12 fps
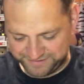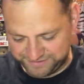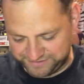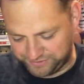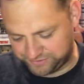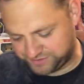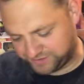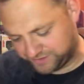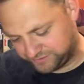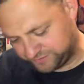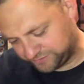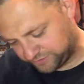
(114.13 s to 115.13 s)
Oh, it's in
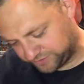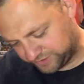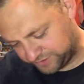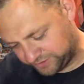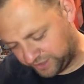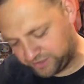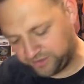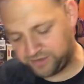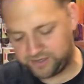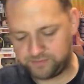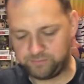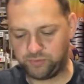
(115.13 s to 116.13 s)
though. I got it in. I got it
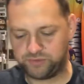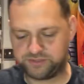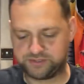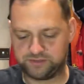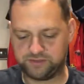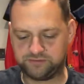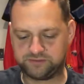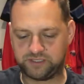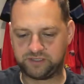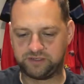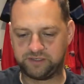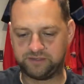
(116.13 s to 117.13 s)
in, boys and girls. I
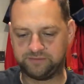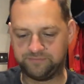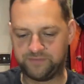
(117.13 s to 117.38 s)
got it in.